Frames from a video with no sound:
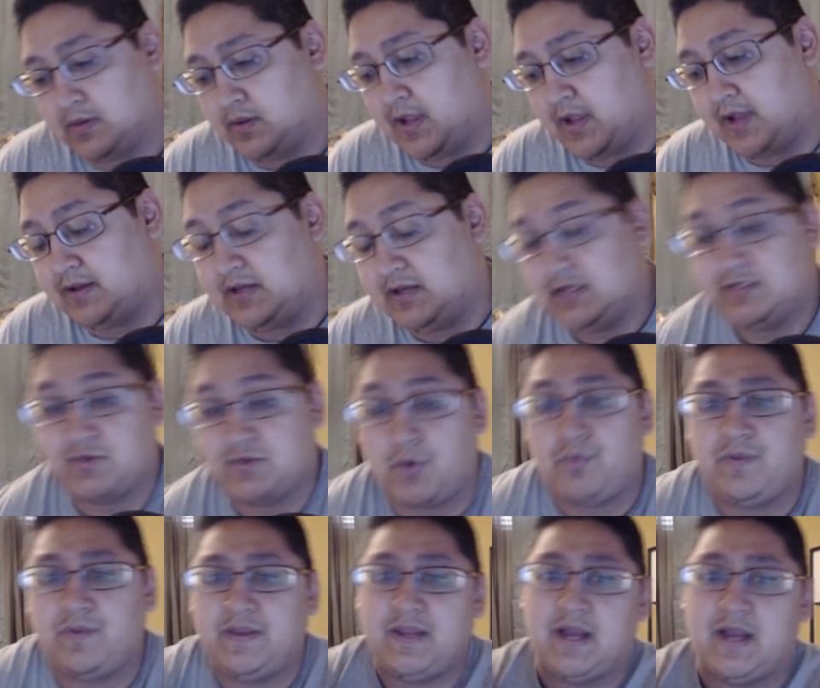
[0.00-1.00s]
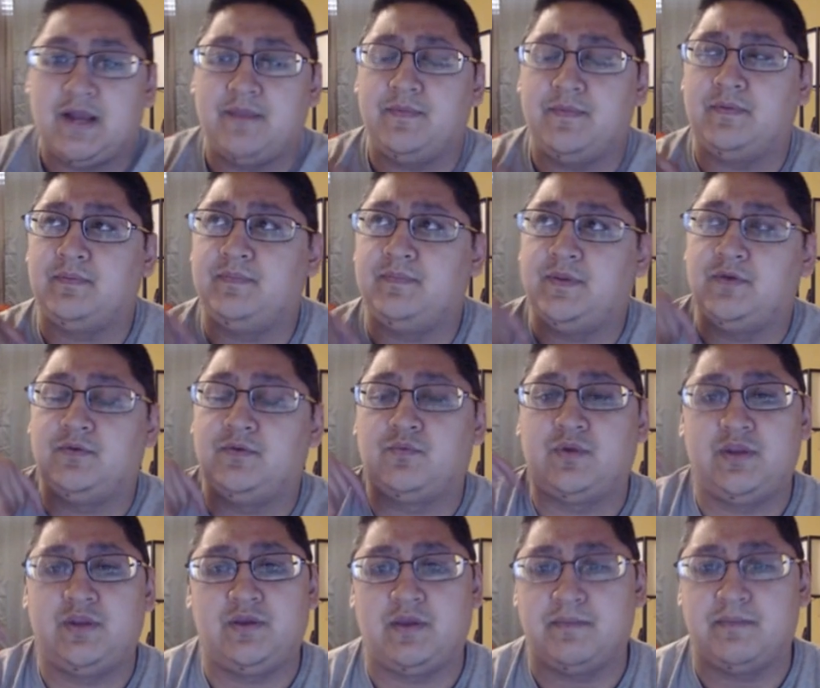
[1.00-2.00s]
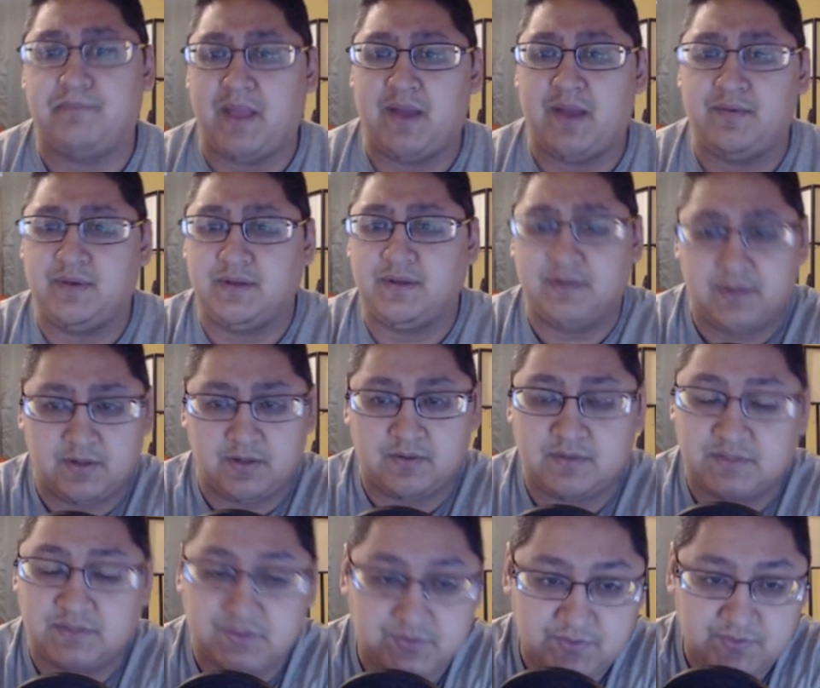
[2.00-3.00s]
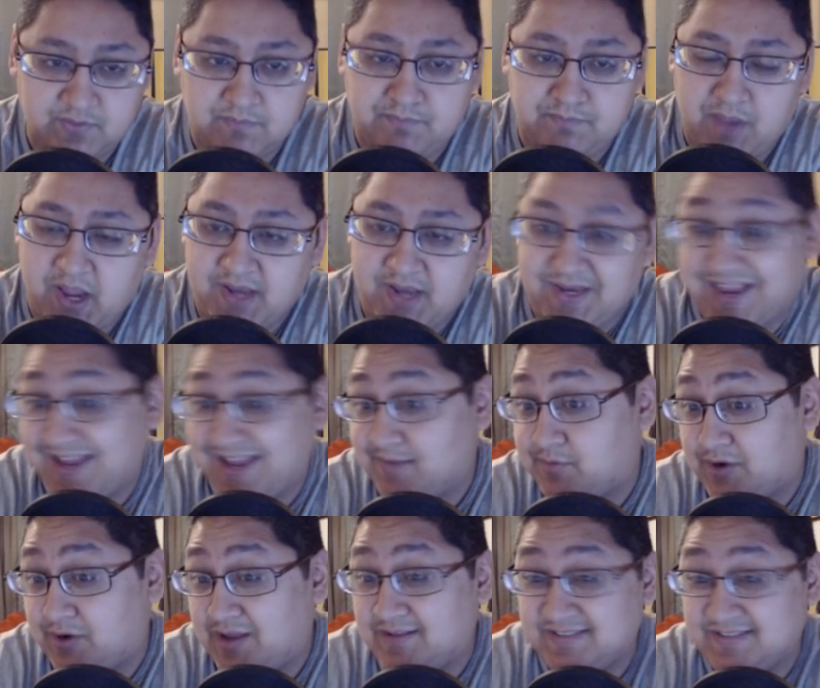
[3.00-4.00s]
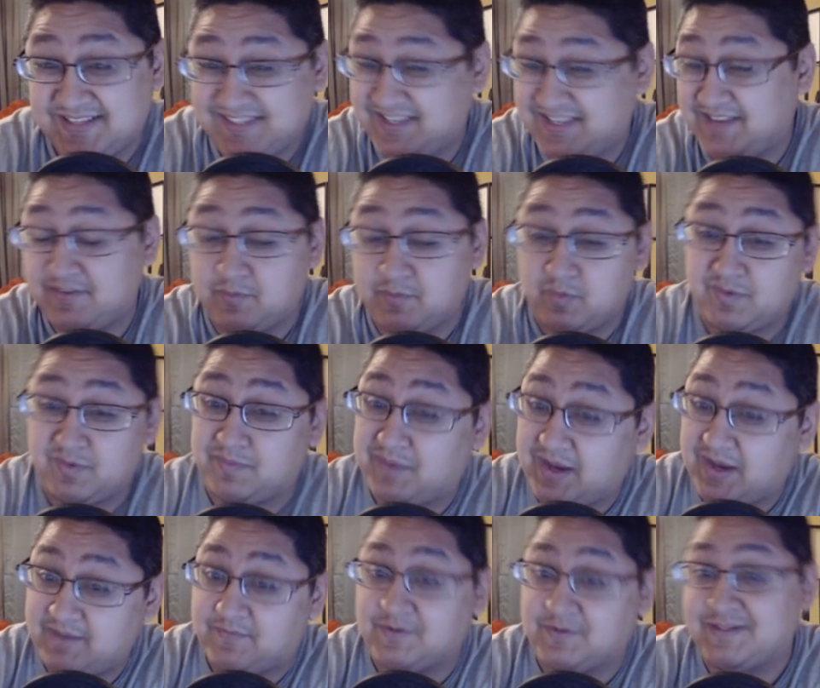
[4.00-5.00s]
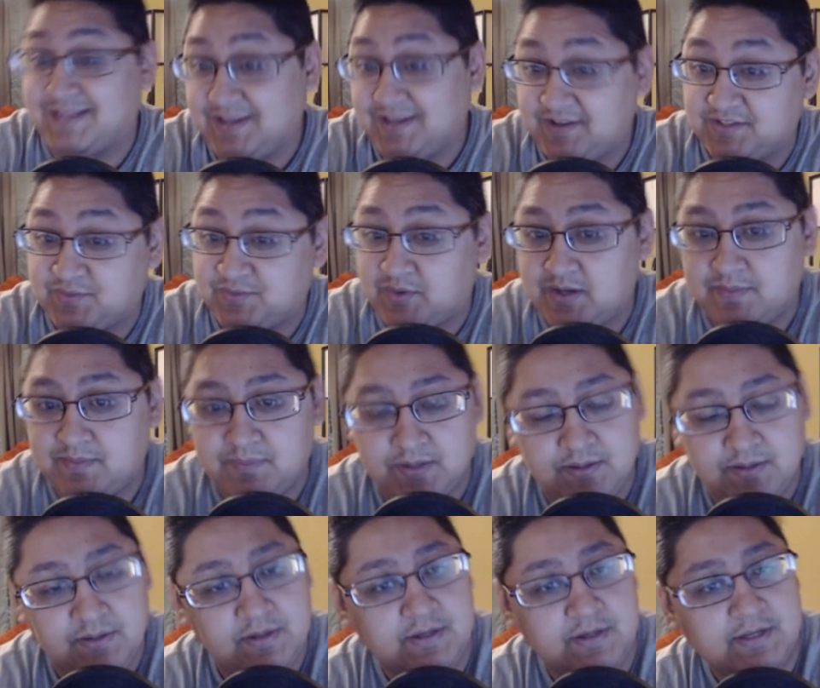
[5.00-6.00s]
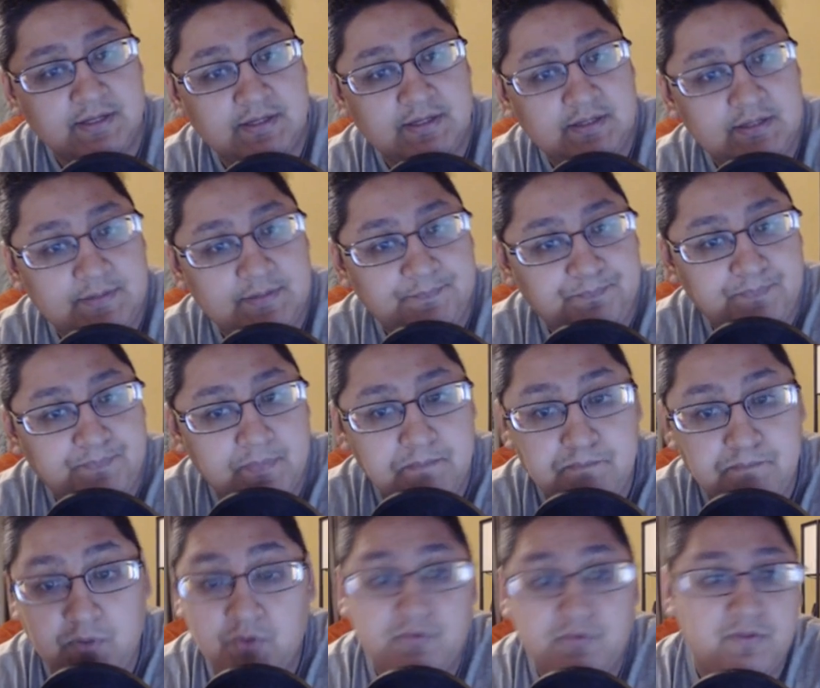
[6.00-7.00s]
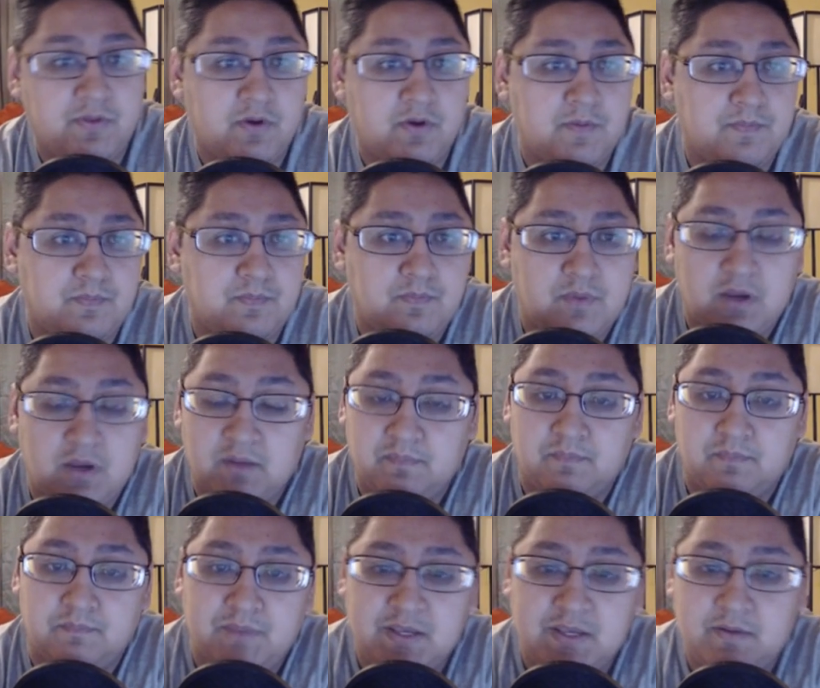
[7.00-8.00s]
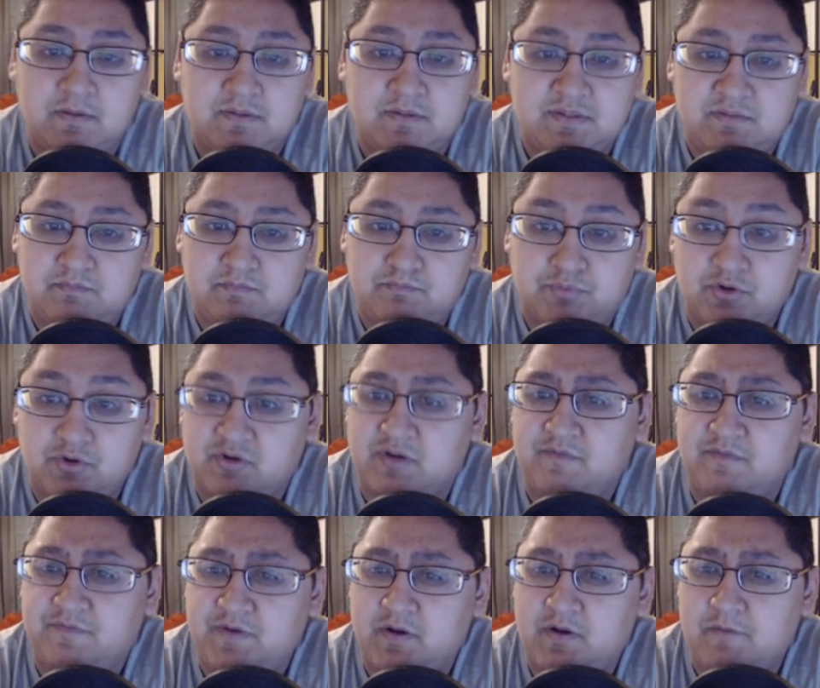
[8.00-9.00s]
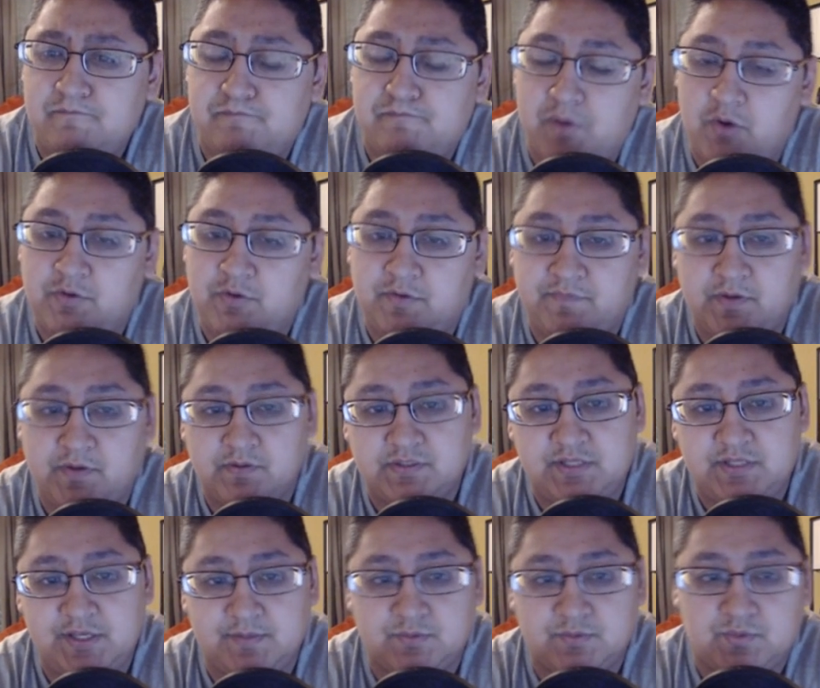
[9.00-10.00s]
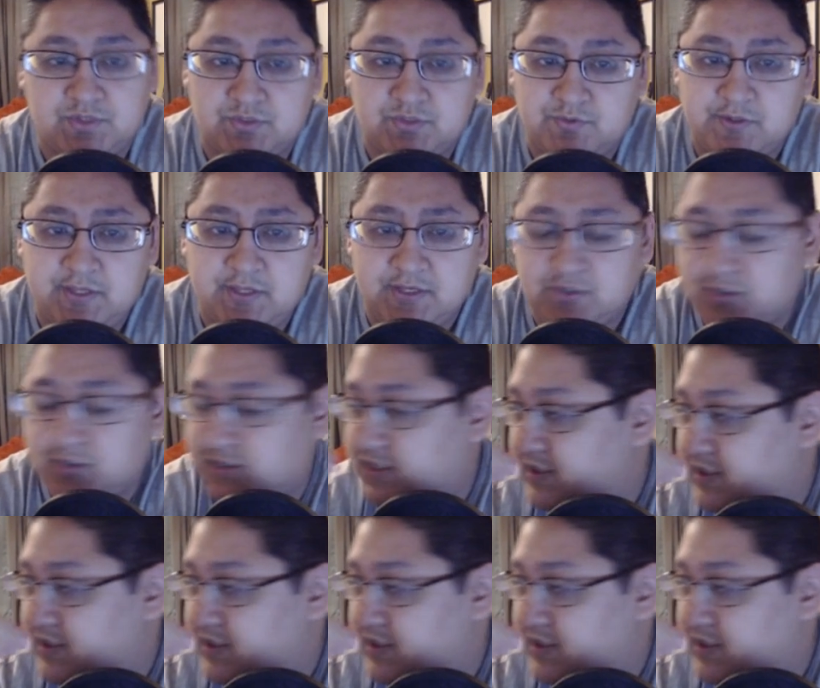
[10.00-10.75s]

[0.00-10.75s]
And he's only not immune when you get bounded, you know? So if you bind and paralysis, you have to remove the bind first, then you can swap, but... Both of them, Brook can fit on both of those teams, which is really interesting.